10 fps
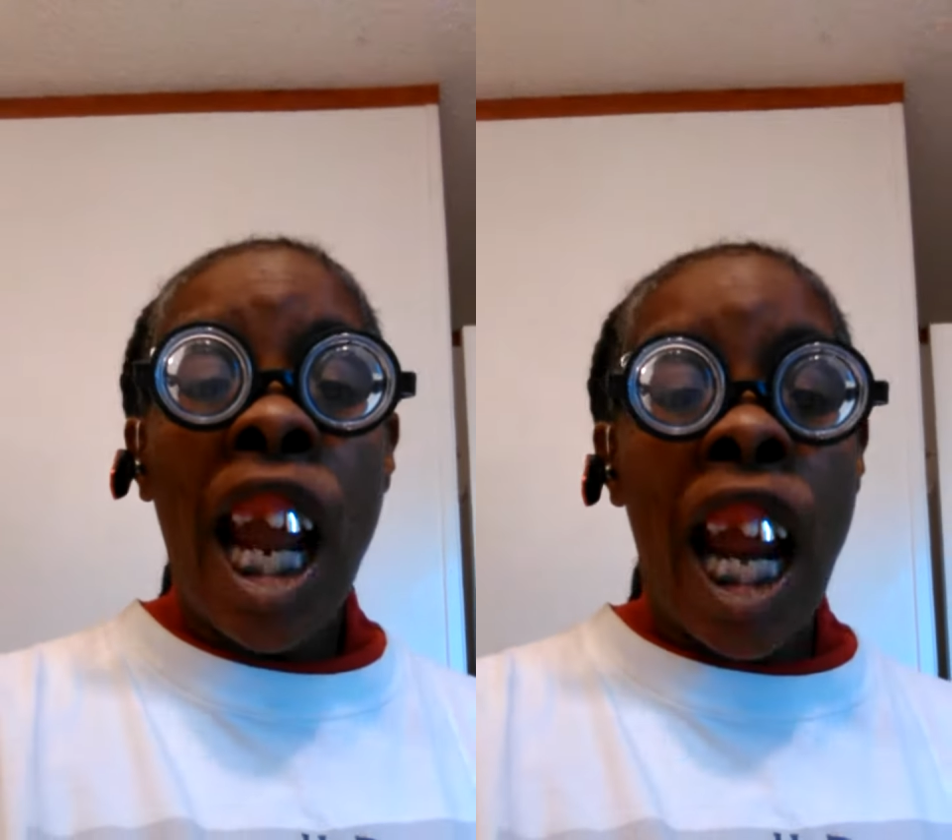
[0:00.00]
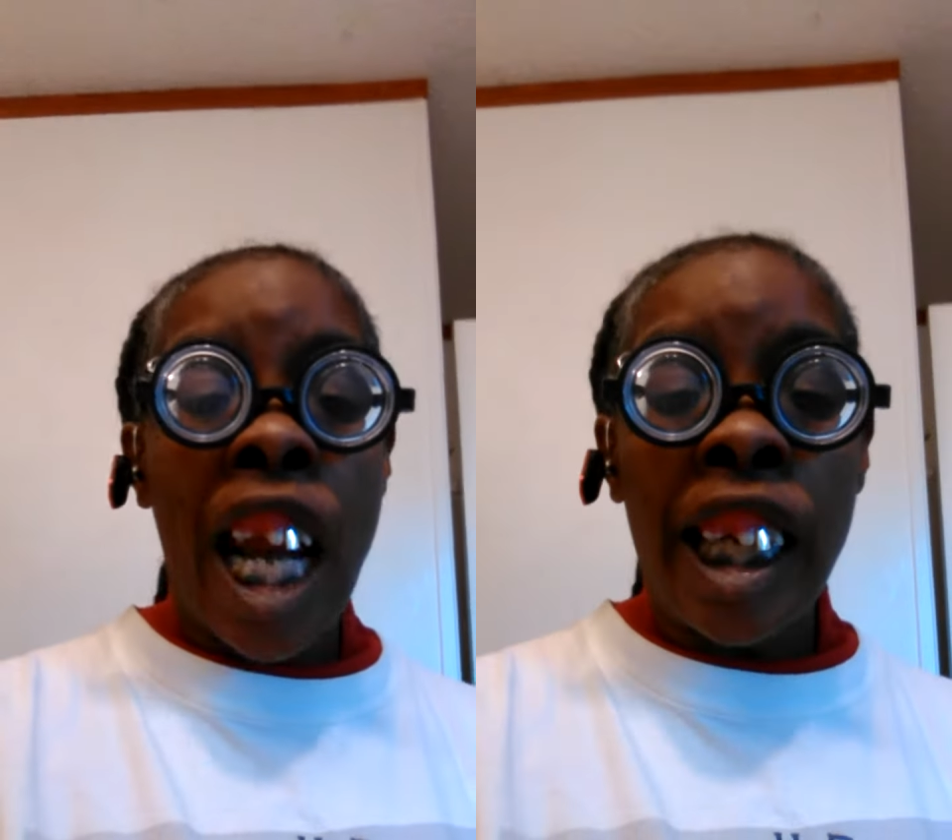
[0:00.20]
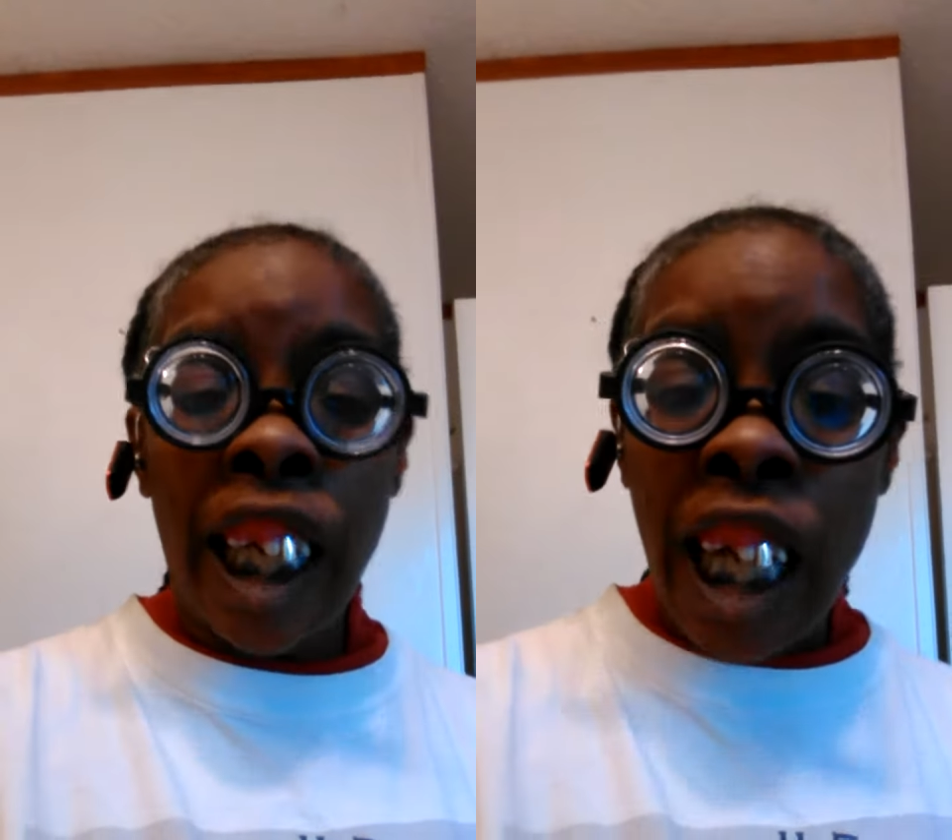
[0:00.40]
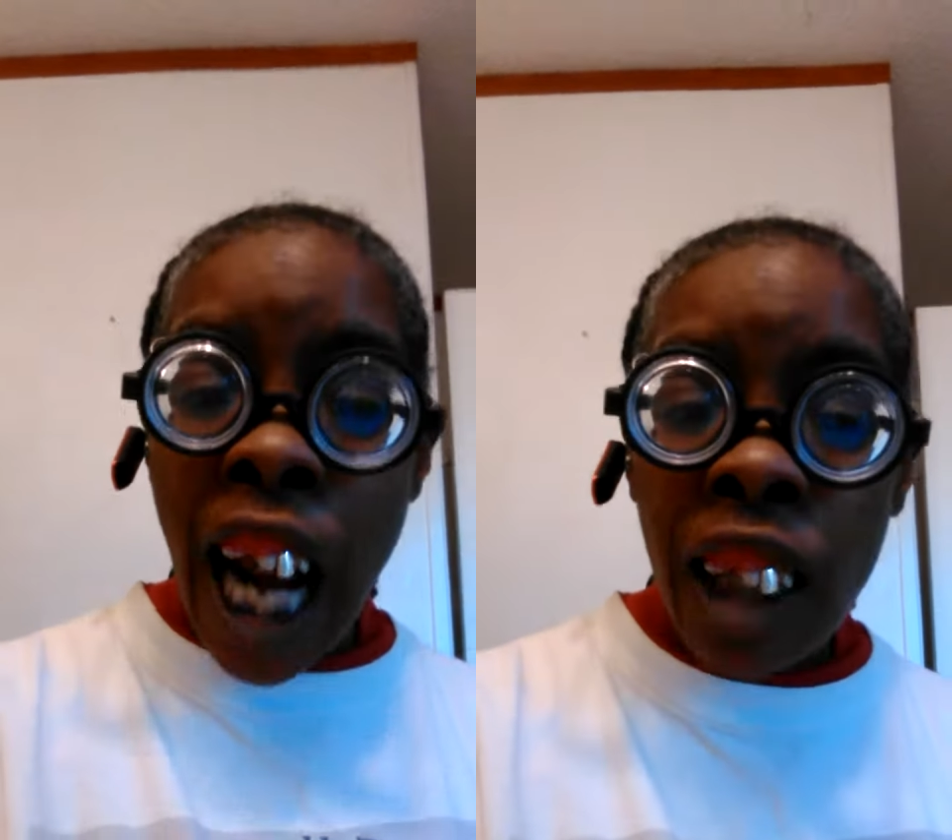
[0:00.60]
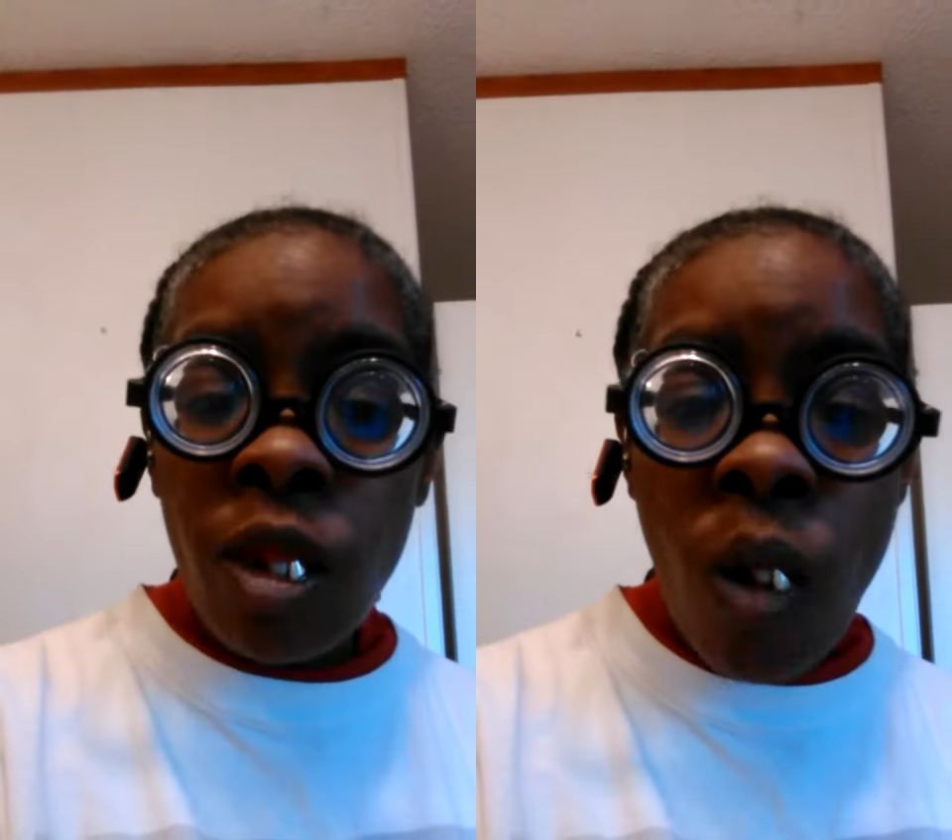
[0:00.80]
and then
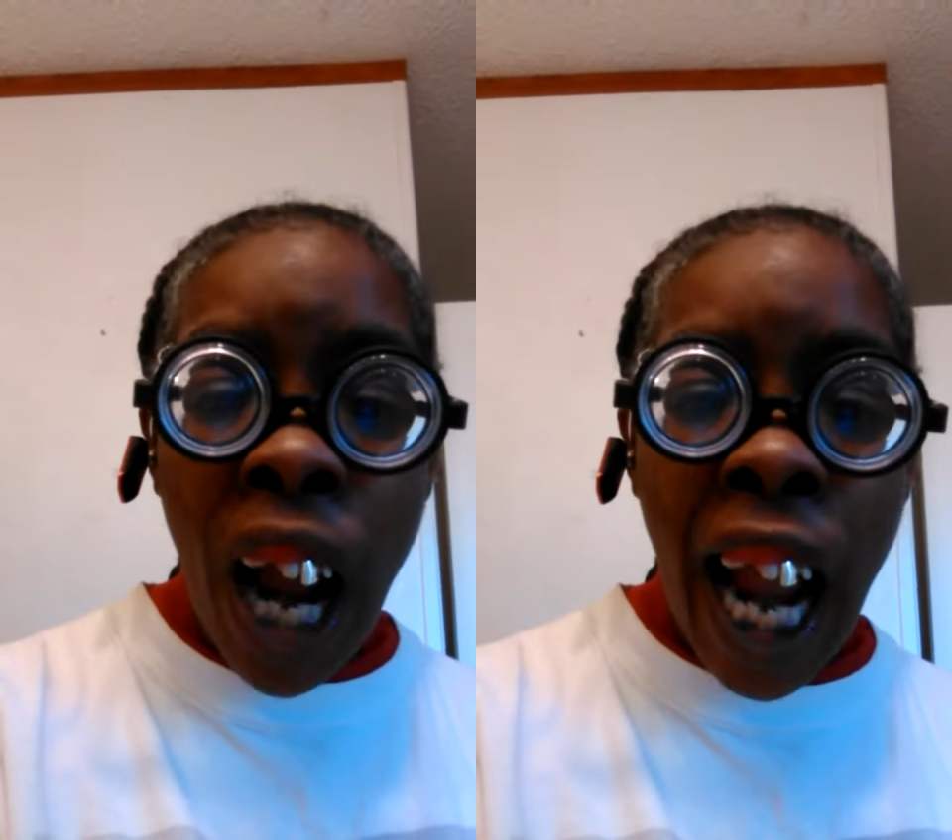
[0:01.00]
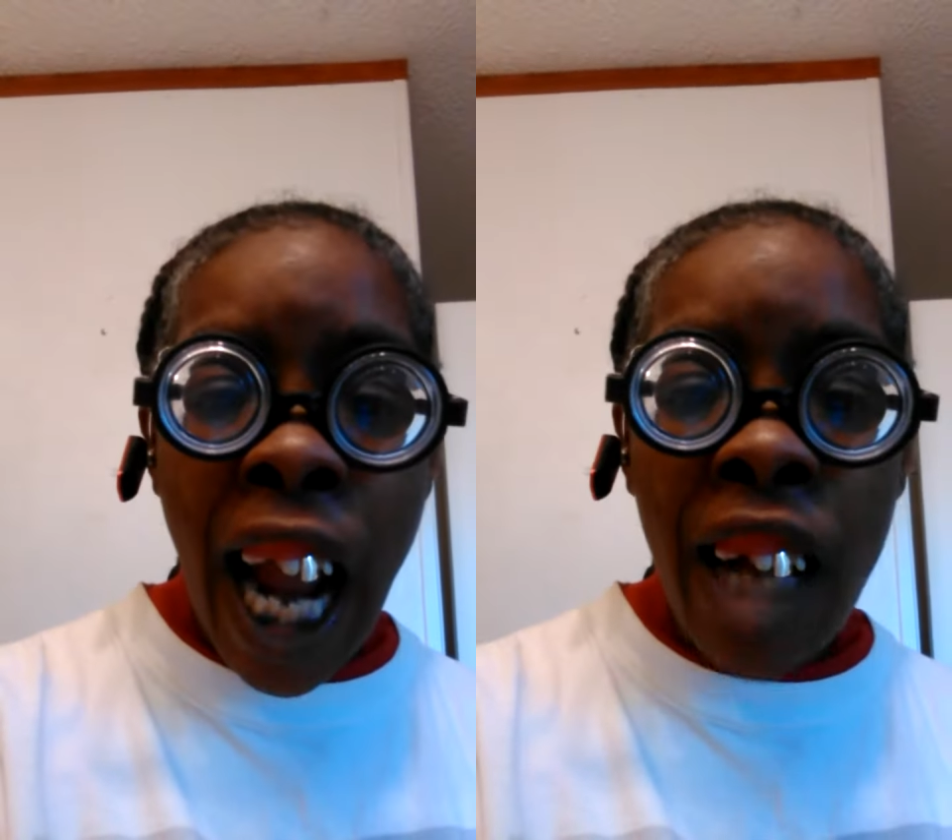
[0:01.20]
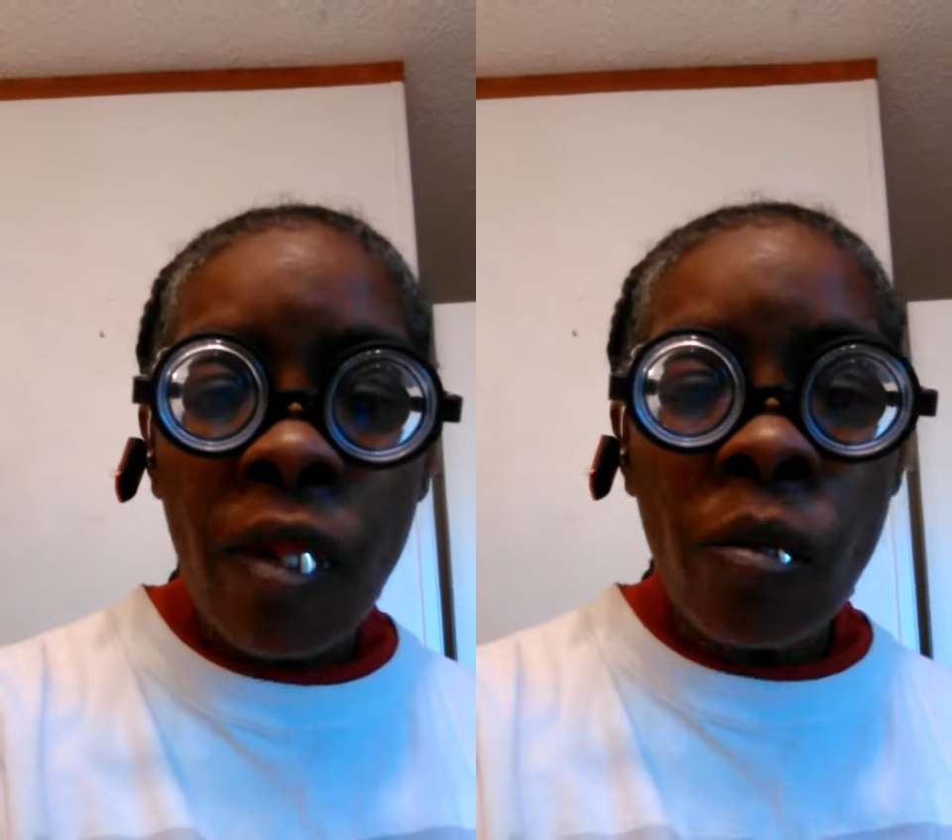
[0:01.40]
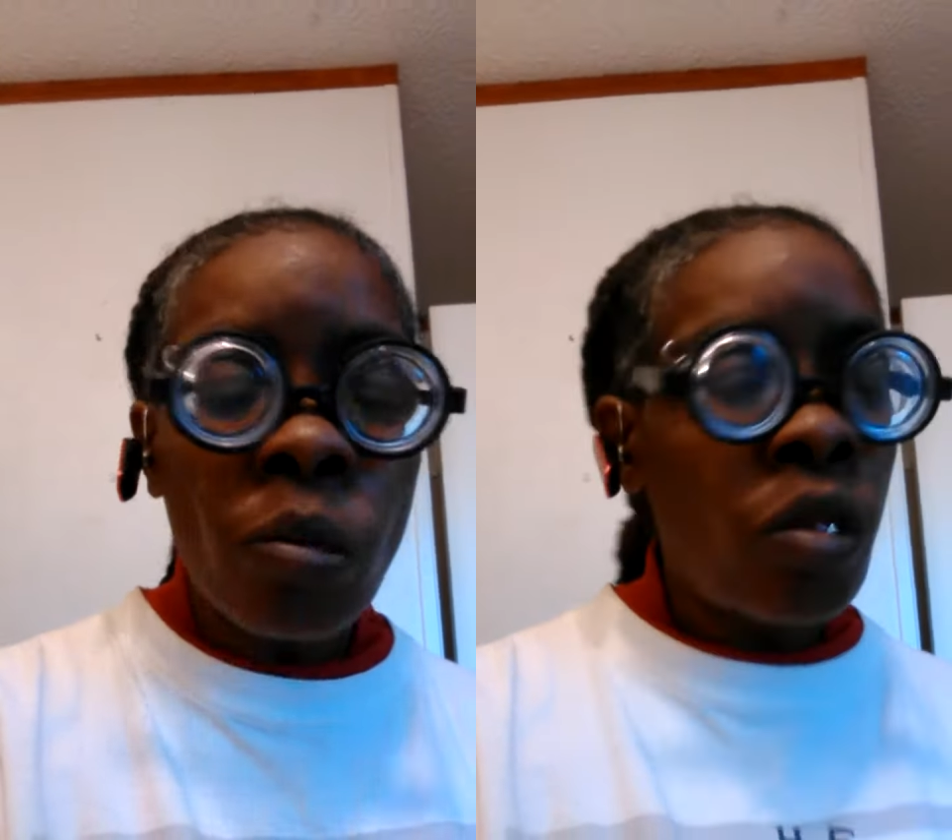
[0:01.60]
after a while,